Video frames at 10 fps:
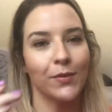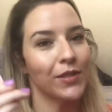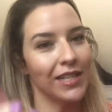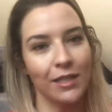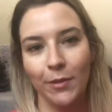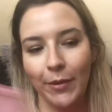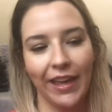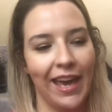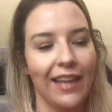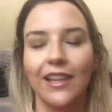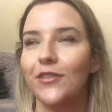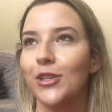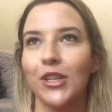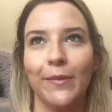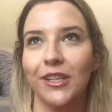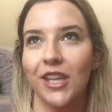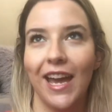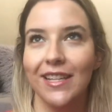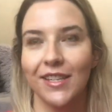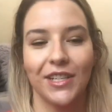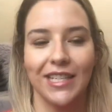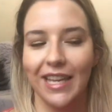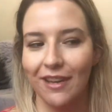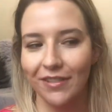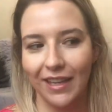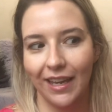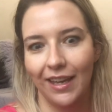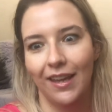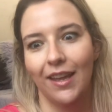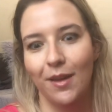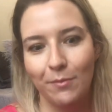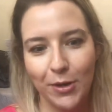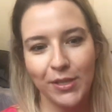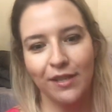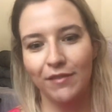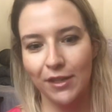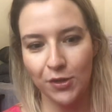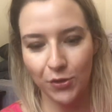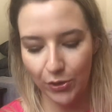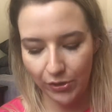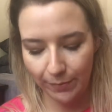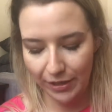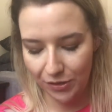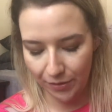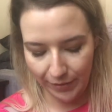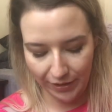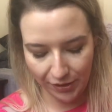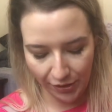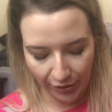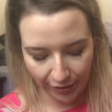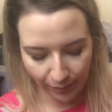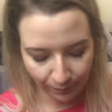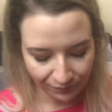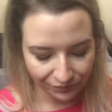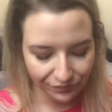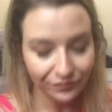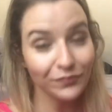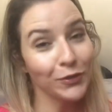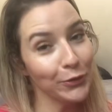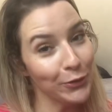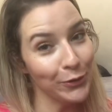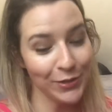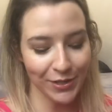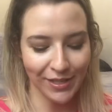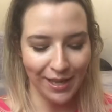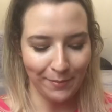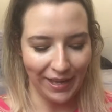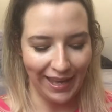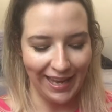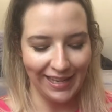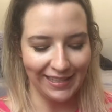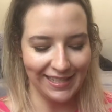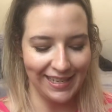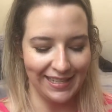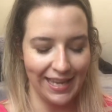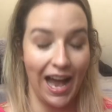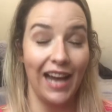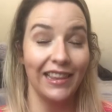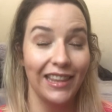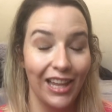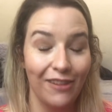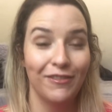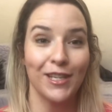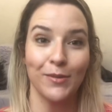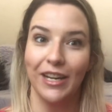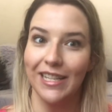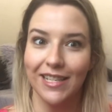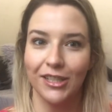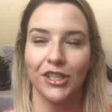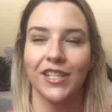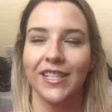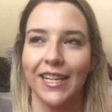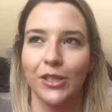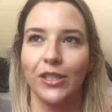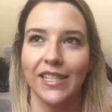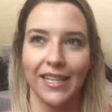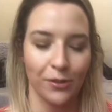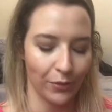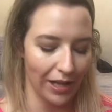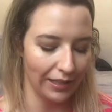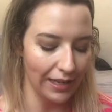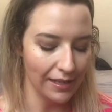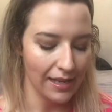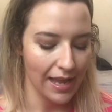This was sent to me by Kate. Love you so much, Kate. Seriously, I feel like most of this drawer can be attributed to her. Also sent by Kate. This is, I love this one. It's such a subtle color.